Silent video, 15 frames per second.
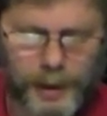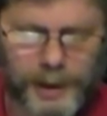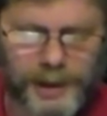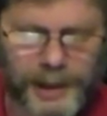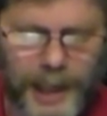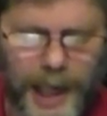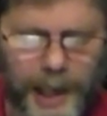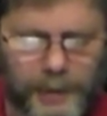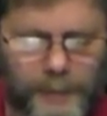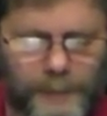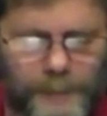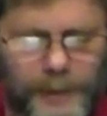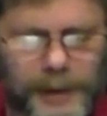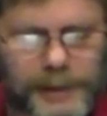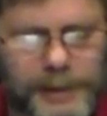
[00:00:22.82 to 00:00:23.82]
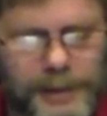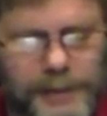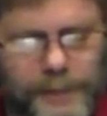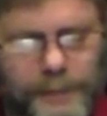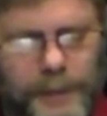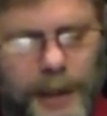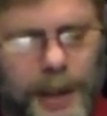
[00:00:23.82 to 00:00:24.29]
The
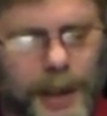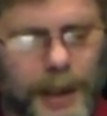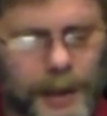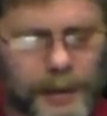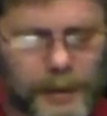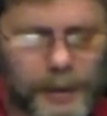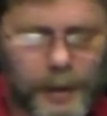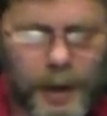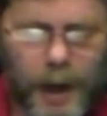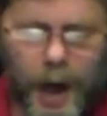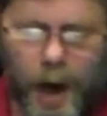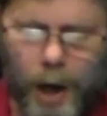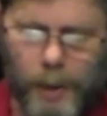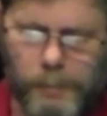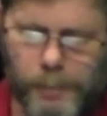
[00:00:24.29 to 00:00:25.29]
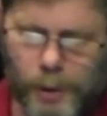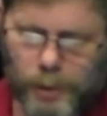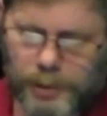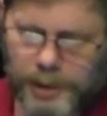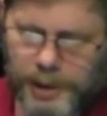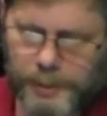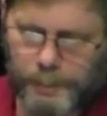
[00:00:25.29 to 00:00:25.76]
sacrifices of God are a
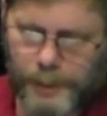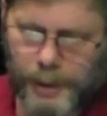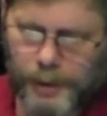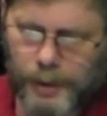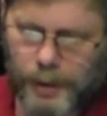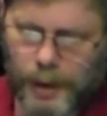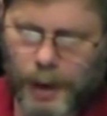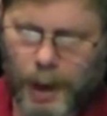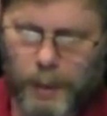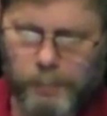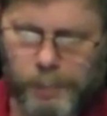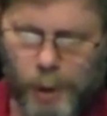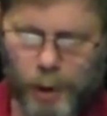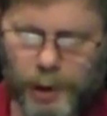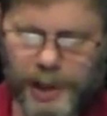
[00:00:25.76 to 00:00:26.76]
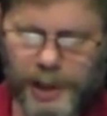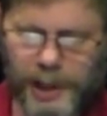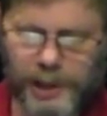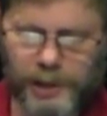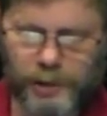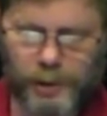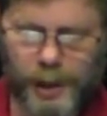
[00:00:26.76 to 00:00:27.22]
broken spirit, a broken
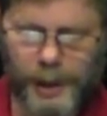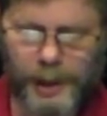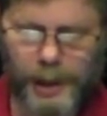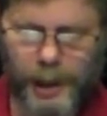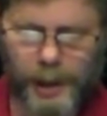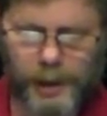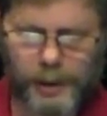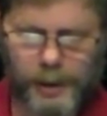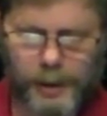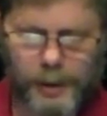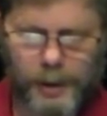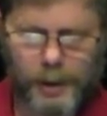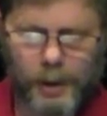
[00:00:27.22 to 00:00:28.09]
and contrite heart.